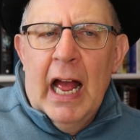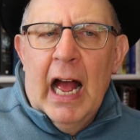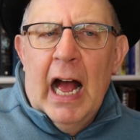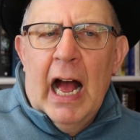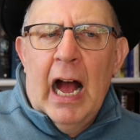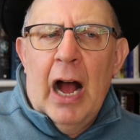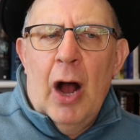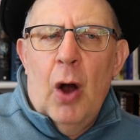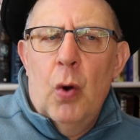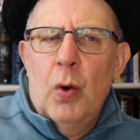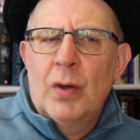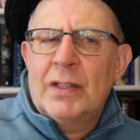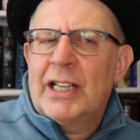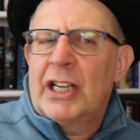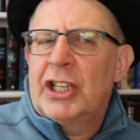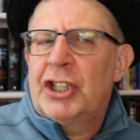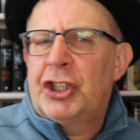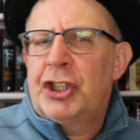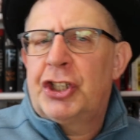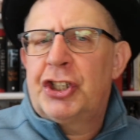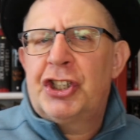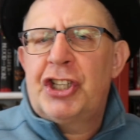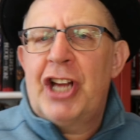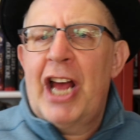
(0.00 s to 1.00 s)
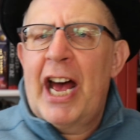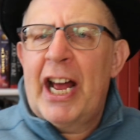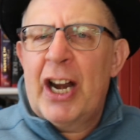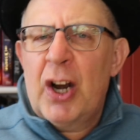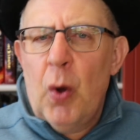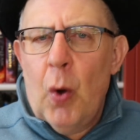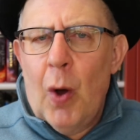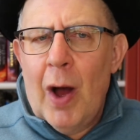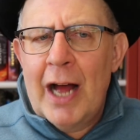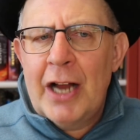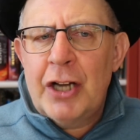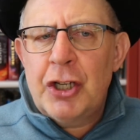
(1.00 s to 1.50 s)
who's a
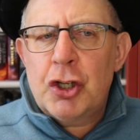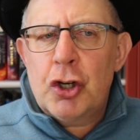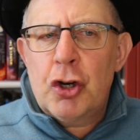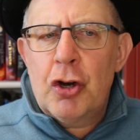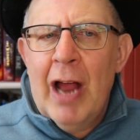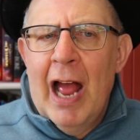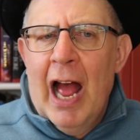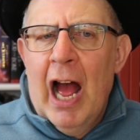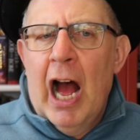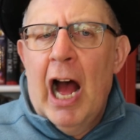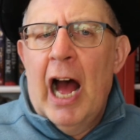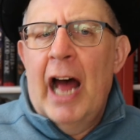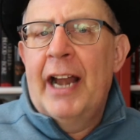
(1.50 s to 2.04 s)
shadow hunter